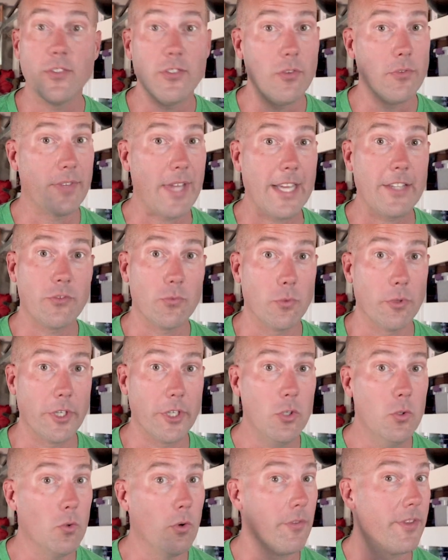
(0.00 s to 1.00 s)
So that's
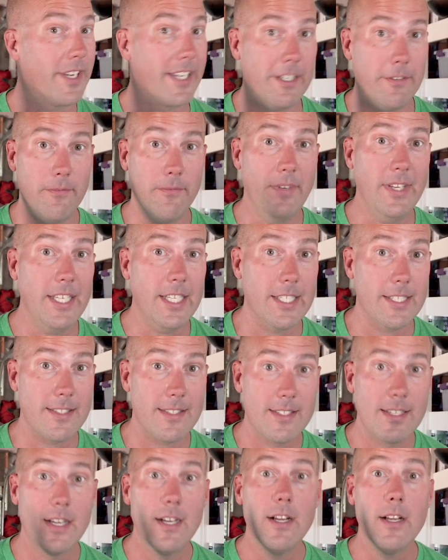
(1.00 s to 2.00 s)
really cool. The
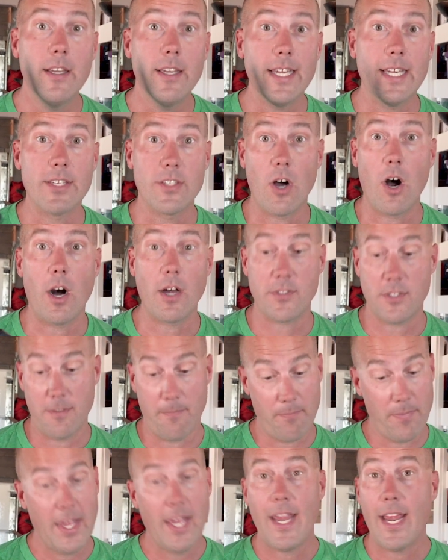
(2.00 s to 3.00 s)
convenience is
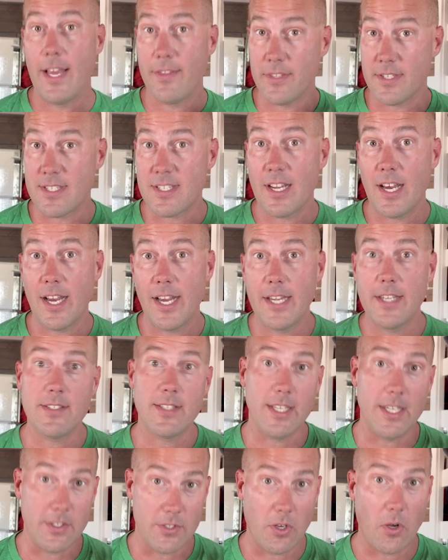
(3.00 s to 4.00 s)
awesome. And the
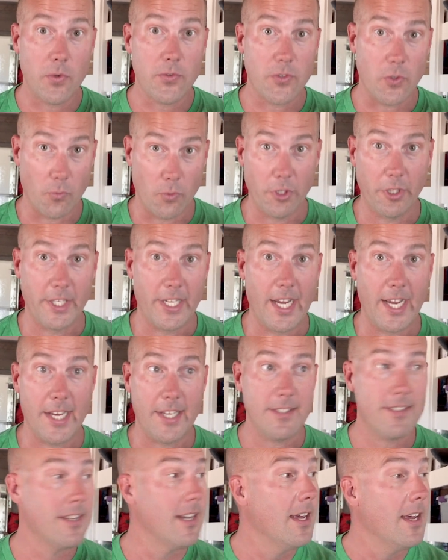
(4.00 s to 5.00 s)
size is also really
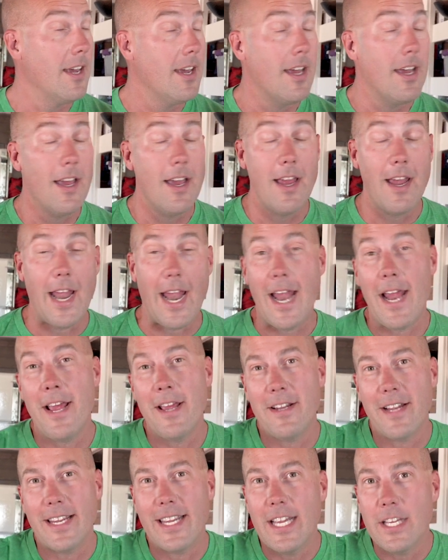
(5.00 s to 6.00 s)
nice.
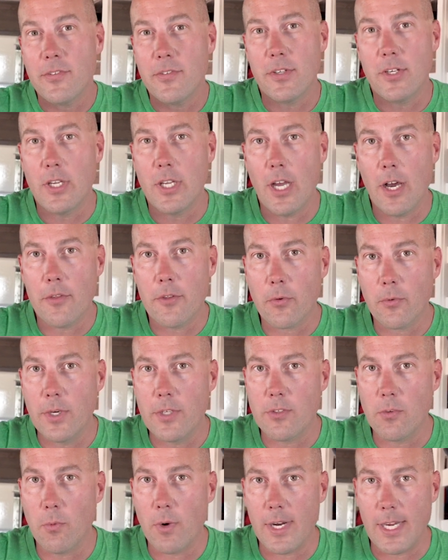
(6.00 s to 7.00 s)
And I guess the other
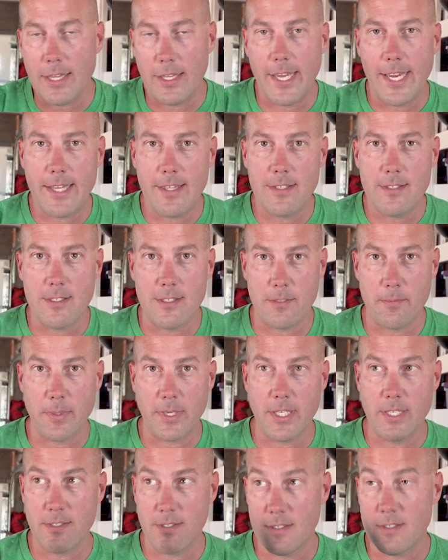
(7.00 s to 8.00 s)
reason why I like this is
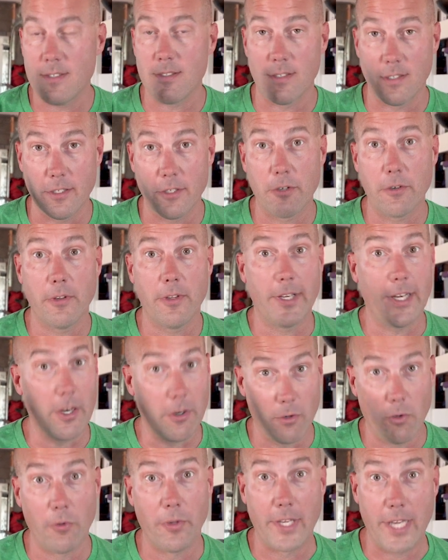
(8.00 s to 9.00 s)
because this is literally
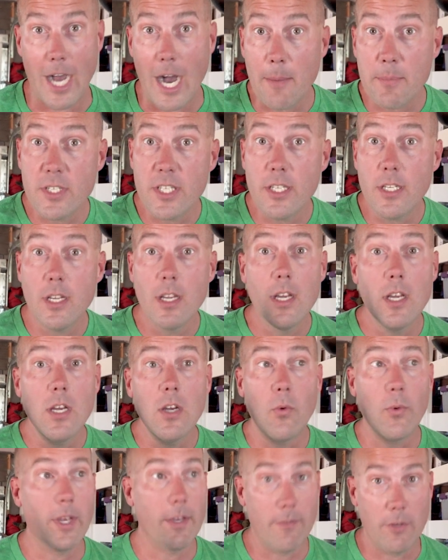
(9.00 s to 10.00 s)
our only option.
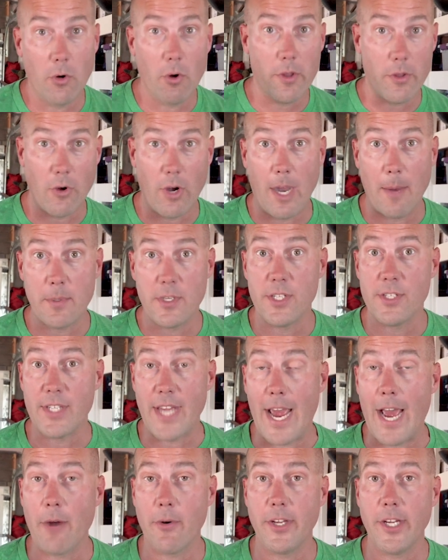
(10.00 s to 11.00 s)
We have no other
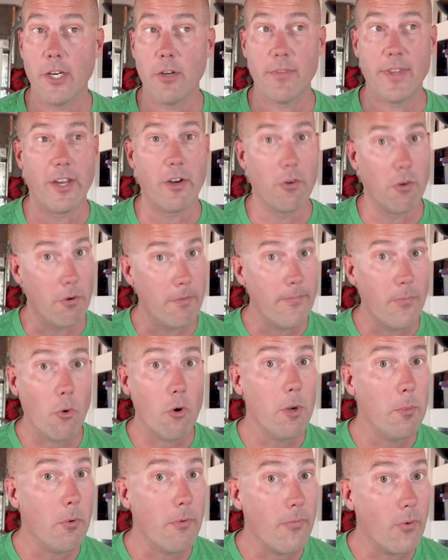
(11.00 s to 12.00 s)
options out here that are
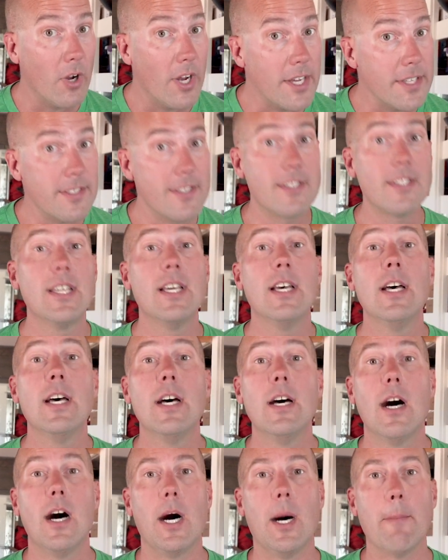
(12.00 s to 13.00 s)
affordable for us.
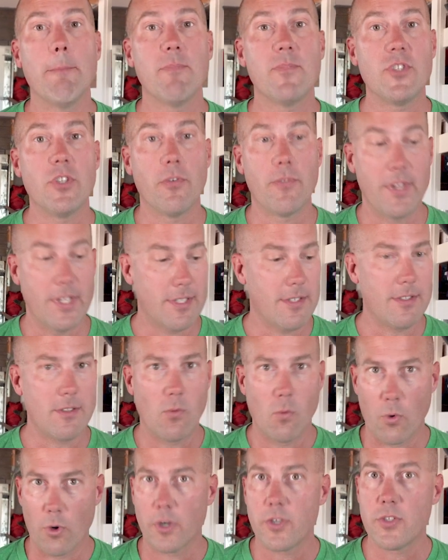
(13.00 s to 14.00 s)
Um, so
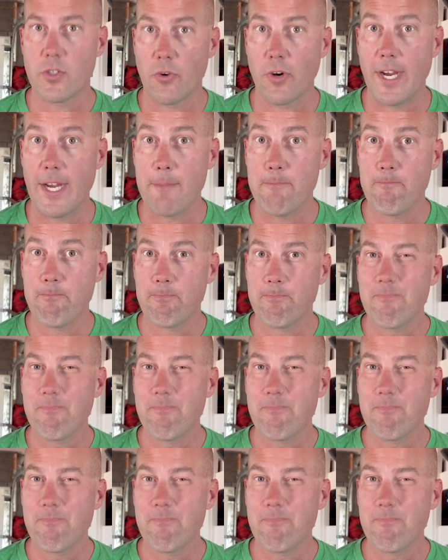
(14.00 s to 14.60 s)
this works great.